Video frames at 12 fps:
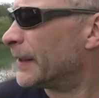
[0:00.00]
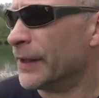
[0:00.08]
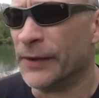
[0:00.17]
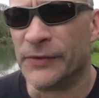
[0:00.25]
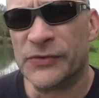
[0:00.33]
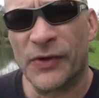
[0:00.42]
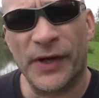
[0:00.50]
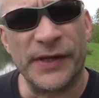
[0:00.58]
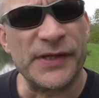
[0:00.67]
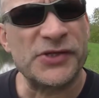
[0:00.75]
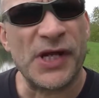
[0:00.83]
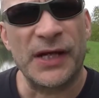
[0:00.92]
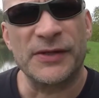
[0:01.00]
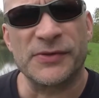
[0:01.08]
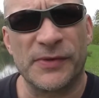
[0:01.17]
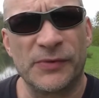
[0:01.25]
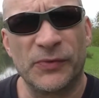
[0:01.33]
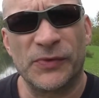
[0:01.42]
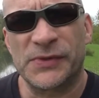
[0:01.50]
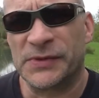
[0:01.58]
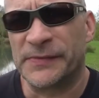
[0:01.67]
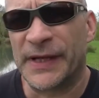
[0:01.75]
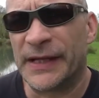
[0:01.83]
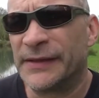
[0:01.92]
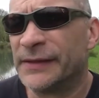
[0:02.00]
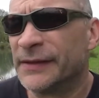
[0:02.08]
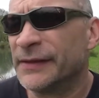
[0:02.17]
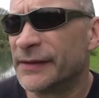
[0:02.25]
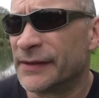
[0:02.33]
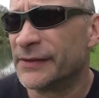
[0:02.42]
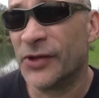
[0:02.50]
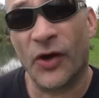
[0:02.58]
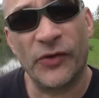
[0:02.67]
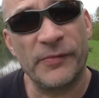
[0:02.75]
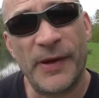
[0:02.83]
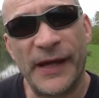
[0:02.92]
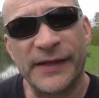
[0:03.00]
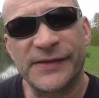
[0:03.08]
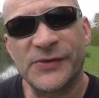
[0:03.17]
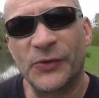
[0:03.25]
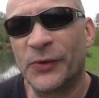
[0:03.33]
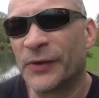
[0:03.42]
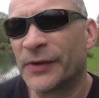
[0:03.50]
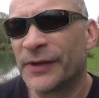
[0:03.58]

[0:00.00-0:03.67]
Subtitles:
It was right in the shallows when I walked up then, not on the bait at all,